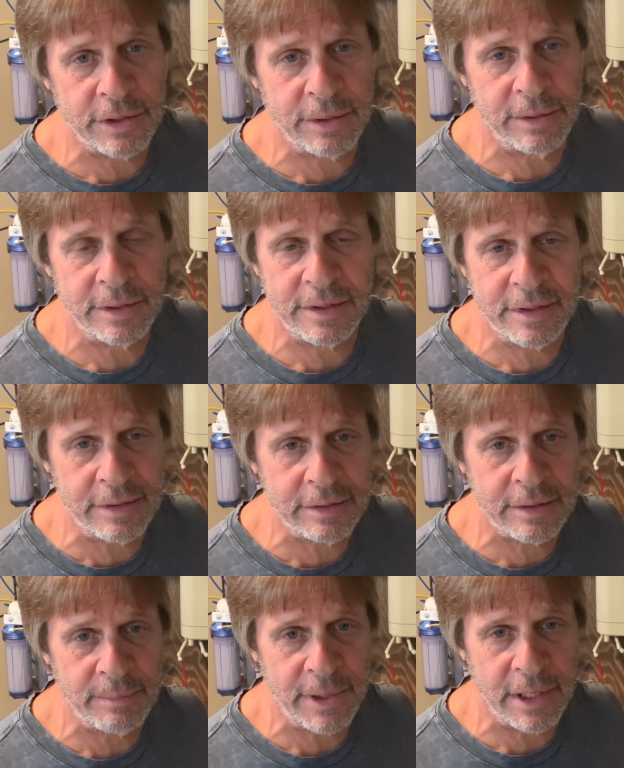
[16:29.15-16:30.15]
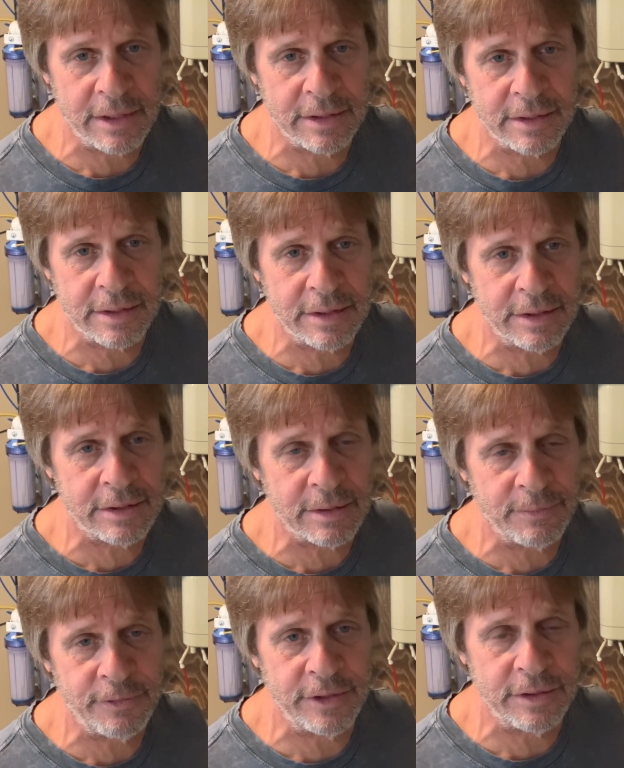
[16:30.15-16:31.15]
turn the system on because the
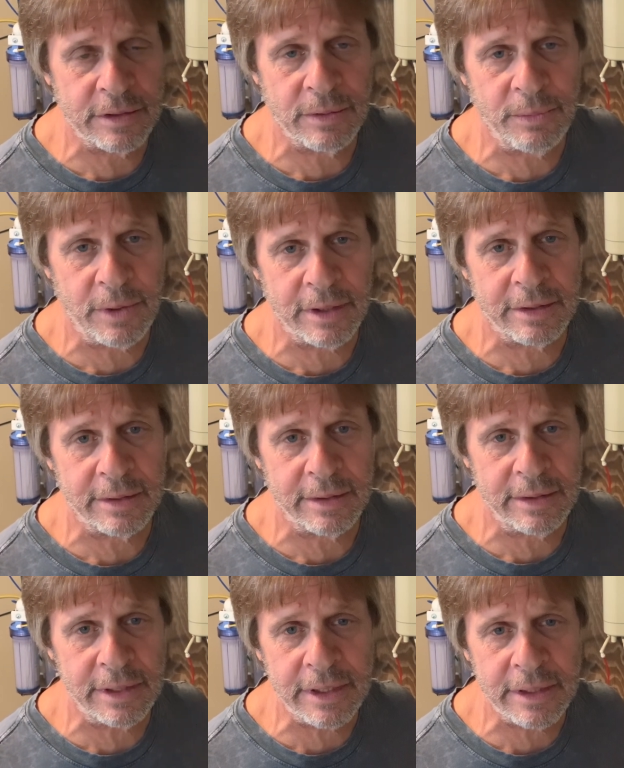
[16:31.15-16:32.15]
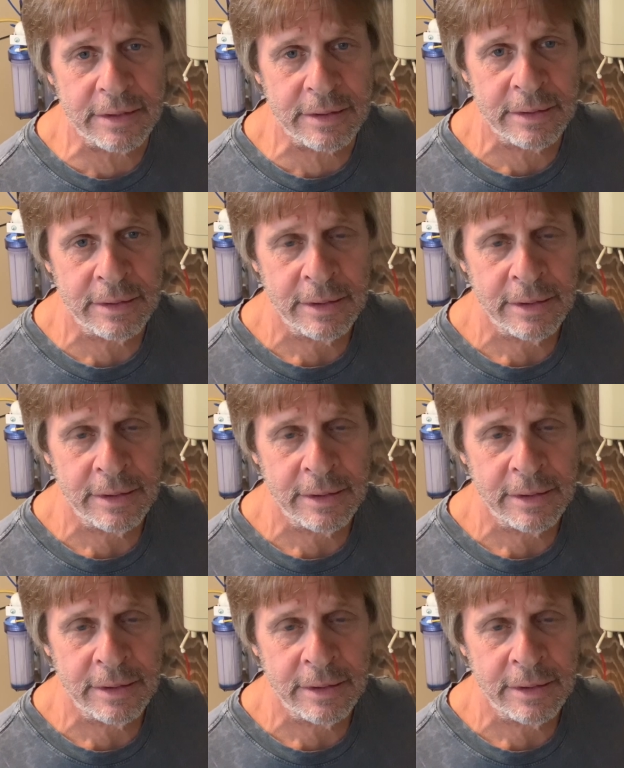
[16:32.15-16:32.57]
system feeds the water to this.